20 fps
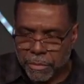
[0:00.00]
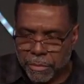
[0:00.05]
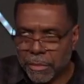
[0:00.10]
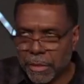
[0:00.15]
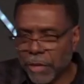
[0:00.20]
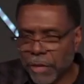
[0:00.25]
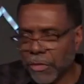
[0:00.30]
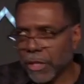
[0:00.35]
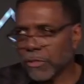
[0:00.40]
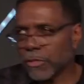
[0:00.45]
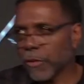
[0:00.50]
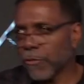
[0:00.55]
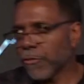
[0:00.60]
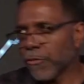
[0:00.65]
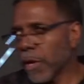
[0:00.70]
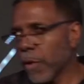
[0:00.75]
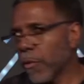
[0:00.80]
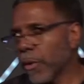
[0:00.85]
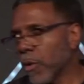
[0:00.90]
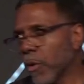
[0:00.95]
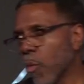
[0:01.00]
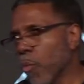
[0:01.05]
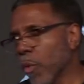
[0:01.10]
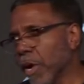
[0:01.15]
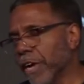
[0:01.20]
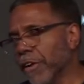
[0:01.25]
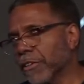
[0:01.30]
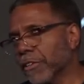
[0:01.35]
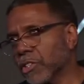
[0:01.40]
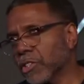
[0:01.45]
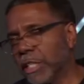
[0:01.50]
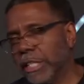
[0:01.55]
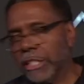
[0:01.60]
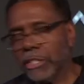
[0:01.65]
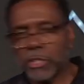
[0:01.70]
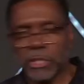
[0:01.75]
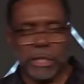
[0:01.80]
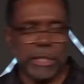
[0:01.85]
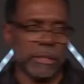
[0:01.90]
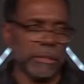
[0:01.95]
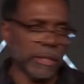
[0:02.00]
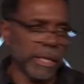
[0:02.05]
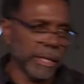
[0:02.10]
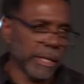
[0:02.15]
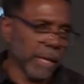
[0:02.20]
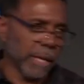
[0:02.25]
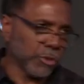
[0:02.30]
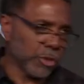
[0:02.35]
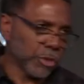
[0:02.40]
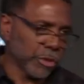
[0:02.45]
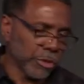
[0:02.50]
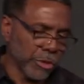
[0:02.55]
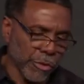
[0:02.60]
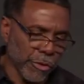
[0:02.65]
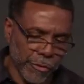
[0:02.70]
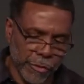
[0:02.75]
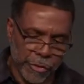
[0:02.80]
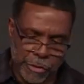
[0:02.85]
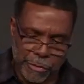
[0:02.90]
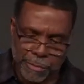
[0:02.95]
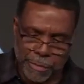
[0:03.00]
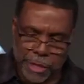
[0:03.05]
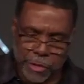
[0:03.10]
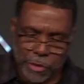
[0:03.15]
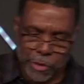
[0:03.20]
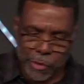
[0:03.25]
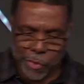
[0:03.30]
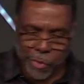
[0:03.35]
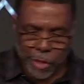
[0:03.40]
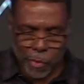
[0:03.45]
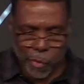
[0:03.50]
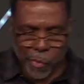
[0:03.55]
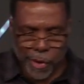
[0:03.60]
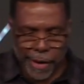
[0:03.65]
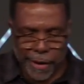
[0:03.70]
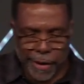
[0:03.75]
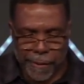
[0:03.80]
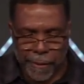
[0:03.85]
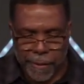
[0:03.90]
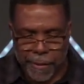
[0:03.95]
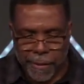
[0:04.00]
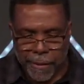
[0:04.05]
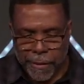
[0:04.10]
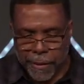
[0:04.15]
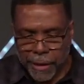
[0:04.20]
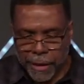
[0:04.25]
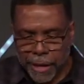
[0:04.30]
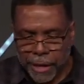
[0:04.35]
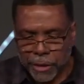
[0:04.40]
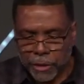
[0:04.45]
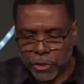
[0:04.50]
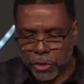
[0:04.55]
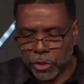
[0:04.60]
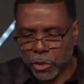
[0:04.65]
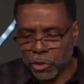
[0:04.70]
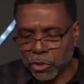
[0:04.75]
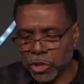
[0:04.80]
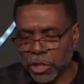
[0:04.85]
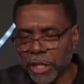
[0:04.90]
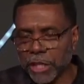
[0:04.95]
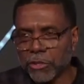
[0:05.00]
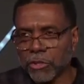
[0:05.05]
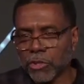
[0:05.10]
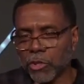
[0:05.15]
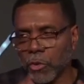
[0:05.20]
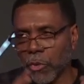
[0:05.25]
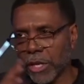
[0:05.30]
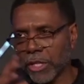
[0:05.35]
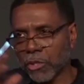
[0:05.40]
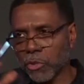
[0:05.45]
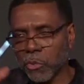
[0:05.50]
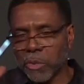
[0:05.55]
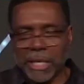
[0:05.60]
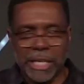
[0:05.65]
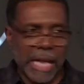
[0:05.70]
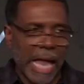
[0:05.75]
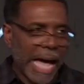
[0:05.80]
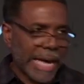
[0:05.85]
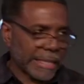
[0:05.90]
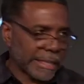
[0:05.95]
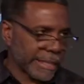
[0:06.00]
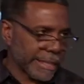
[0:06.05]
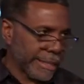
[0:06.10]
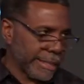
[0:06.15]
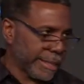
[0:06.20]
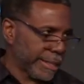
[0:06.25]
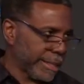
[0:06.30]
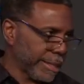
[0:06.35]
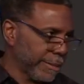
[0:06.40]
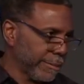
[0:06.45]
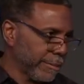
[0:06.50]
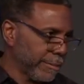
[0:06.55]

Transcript: Now, there's a very weird teaching that I'm sure you're familiar with where it associates grace with license.